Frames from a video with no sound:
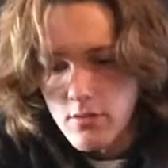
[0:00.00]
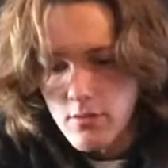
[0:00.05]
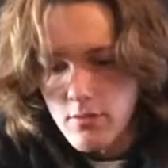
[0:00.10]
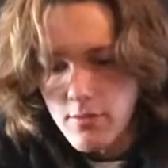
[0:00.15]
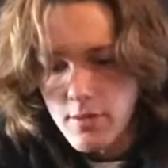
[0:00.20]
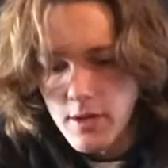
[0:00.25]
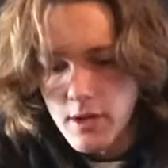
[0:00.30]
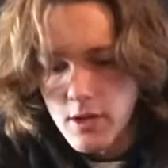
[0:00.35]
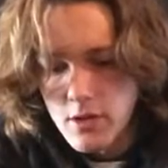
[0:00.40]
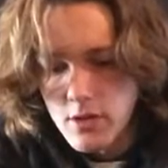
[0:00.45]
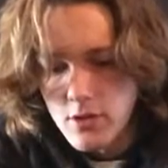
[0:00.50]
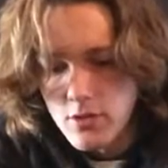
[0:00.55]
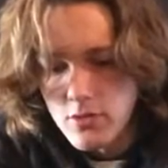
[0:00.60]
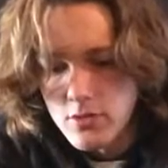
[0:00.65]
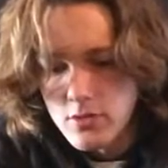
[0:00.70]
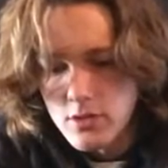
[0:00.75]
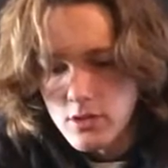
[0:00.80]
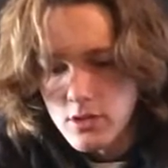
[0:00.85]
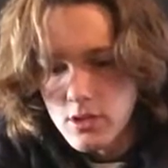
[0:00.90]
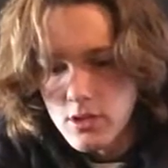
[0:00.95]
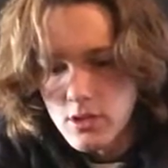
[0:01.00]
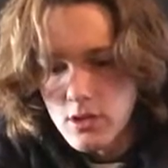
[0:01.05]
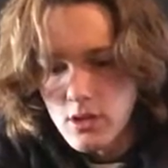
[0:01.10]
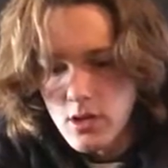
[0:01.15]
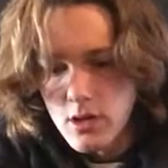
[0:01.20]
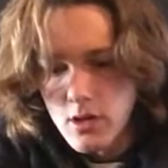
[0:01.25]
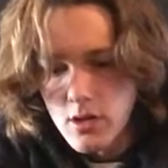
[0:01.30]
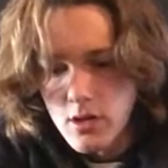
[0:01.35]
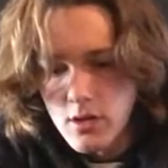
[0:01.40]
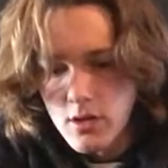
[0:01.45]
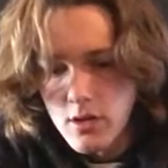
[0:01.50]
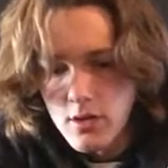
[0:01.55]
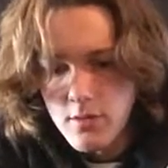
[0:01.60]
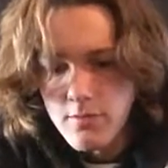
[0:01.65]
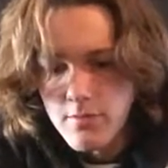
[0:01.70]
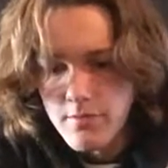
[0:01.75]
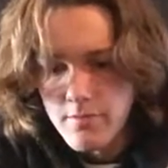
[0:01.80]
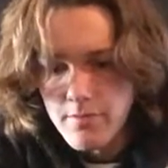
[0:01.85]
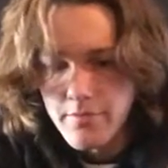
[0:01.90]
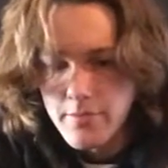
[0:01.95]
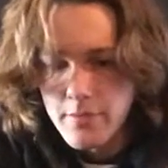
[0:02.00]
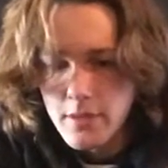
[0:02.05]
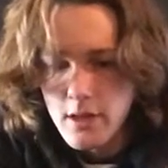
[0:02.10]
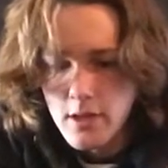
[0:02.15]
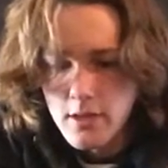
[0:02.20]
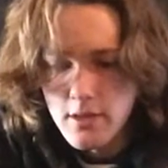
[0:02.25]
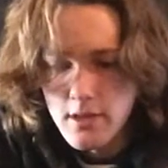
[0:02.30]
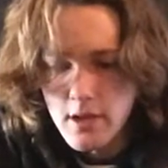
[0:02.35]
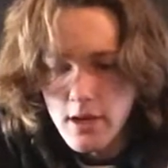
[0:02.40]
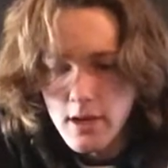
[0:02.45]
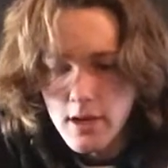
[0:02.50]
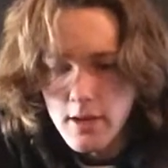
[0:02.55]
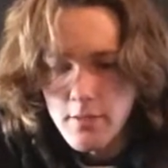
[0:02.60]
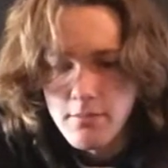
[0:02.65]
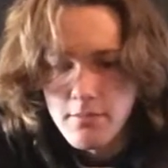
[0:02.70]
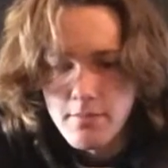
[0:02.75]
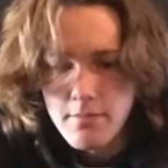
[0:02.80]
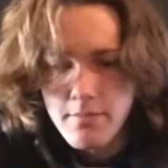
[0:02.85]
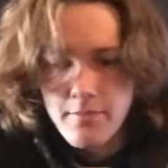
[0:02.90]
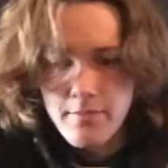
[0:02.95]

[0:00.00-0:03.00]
without losing a dime.